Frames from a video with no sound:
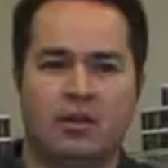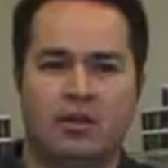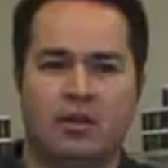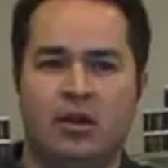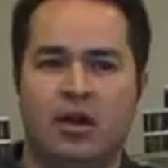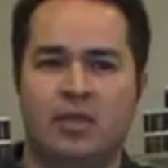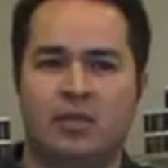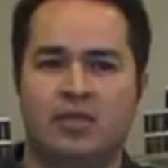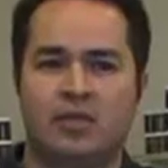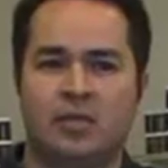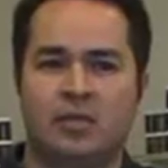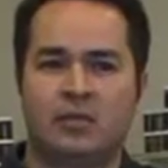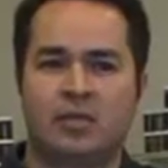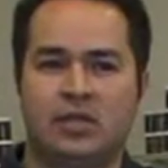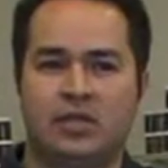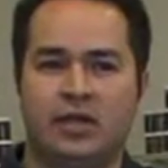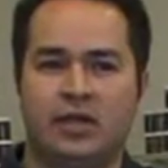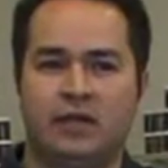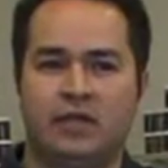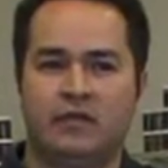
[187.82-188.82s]

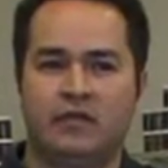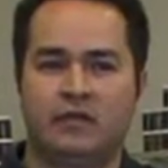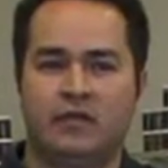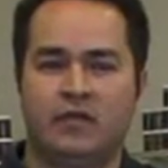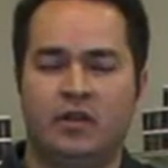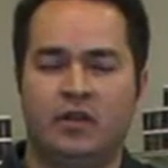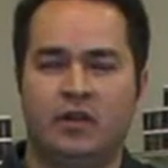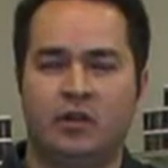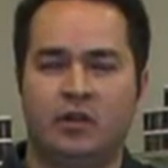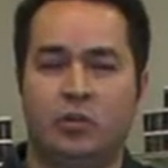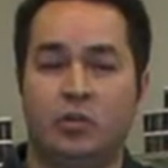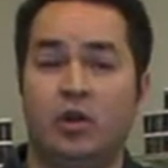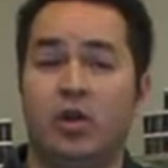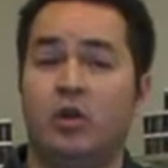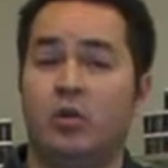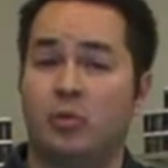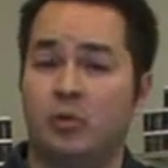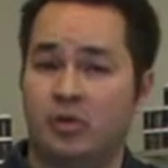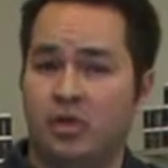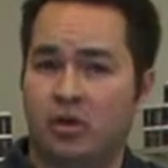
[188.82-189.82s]
concept of
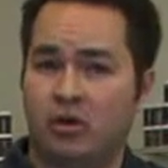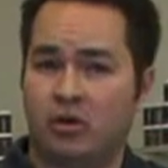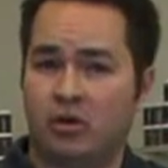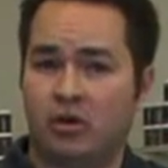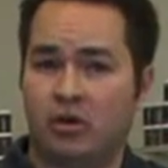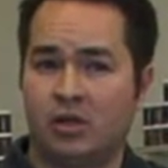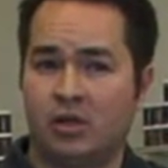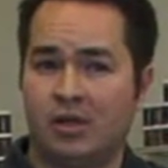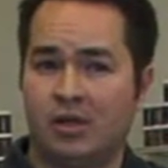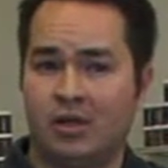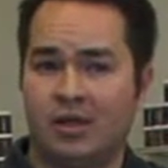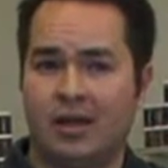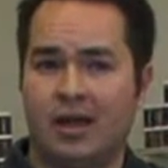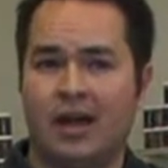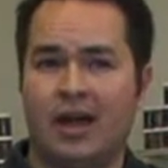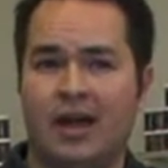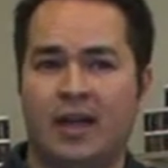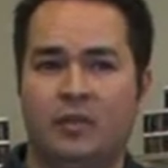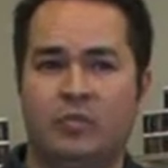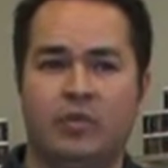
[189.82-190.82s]
100% acrylic
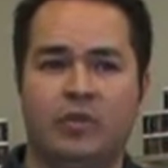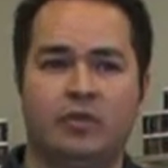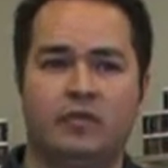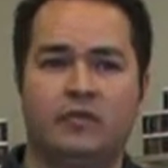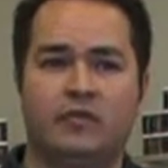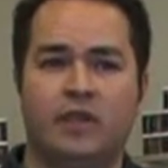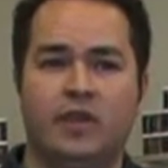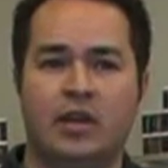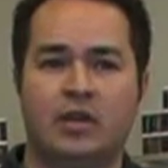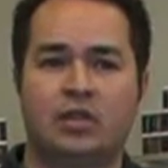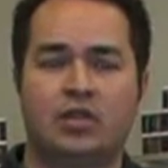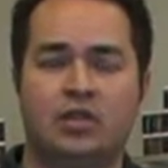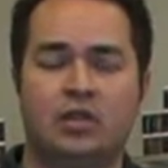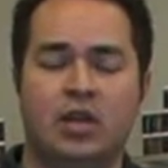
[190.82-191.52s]
high build finish,